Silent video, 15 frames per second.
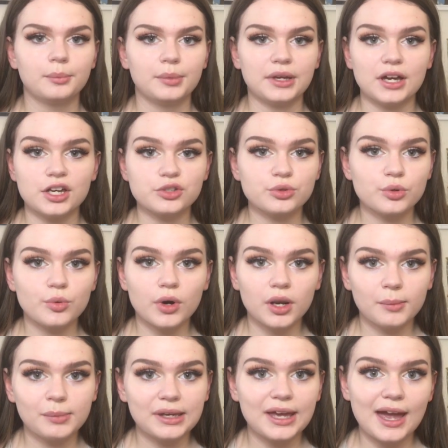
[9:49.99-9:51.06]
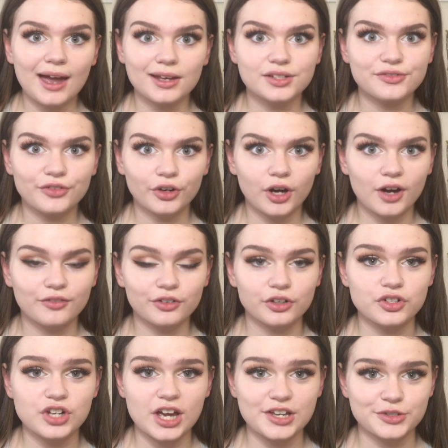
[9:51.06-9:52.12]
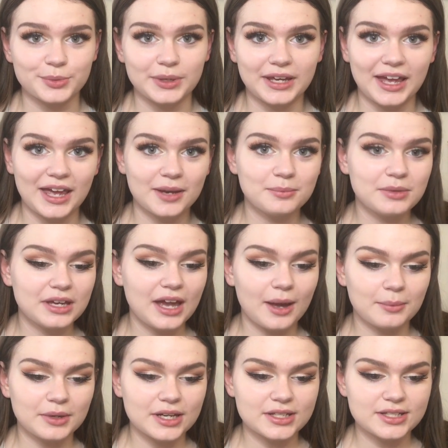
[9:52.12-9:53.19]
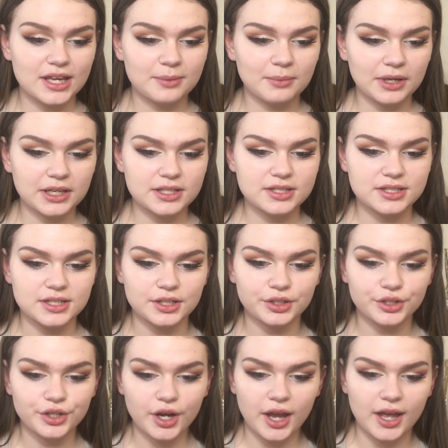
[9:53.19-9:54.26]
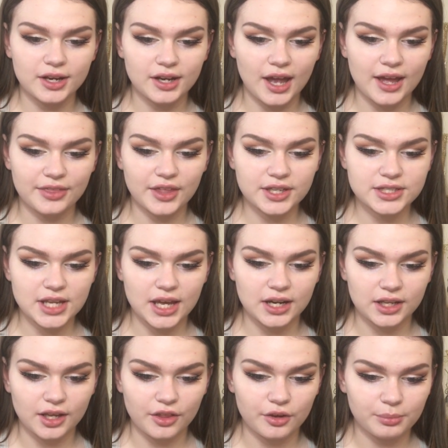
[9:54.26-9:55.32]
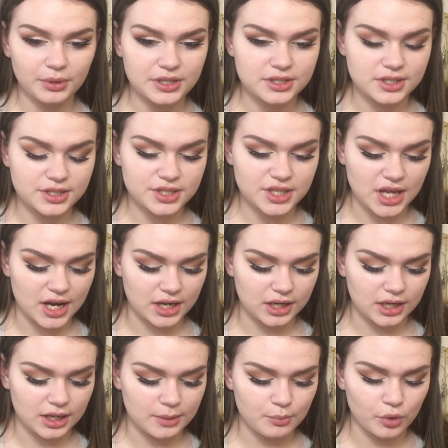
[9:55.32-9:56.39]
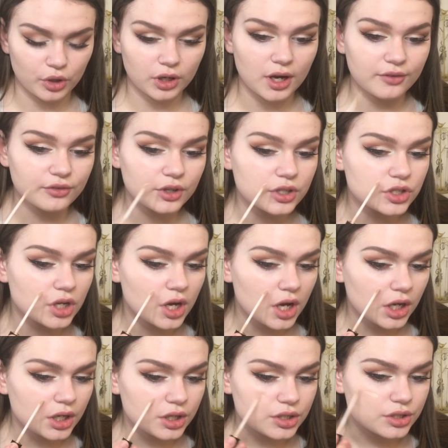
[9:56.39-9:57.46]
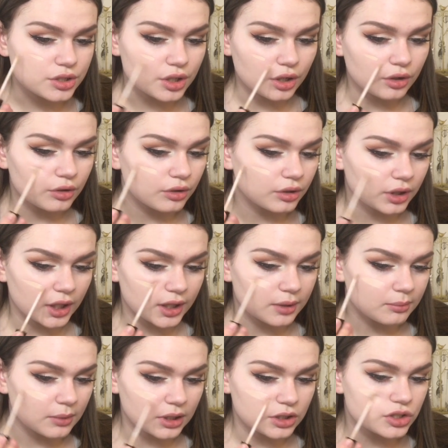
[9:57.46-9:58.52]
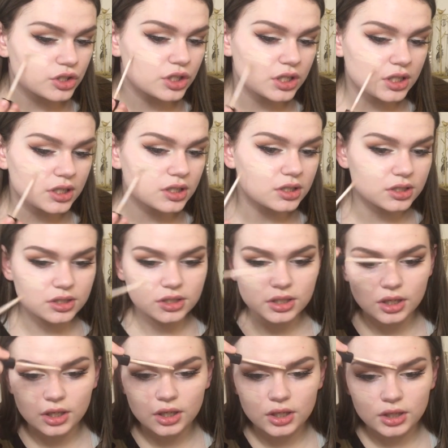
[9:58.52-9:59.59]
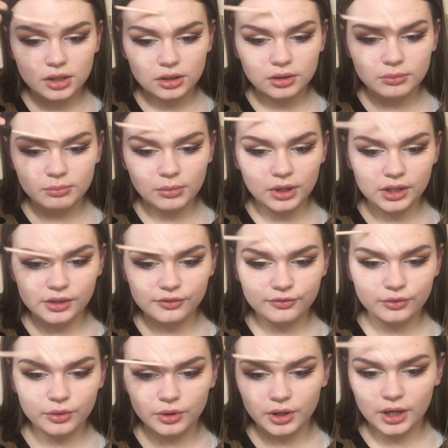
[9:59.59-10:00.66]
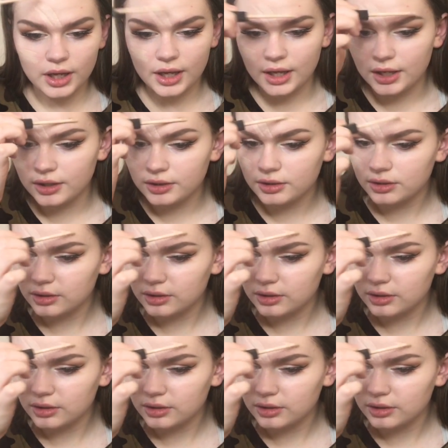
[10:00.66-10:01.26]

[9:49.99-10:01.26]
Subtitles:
Because we want to be as full coverage as we can be, I'm going to take my concealer and add that to any other places that I need more coverage. So like my cheeks, my forehead,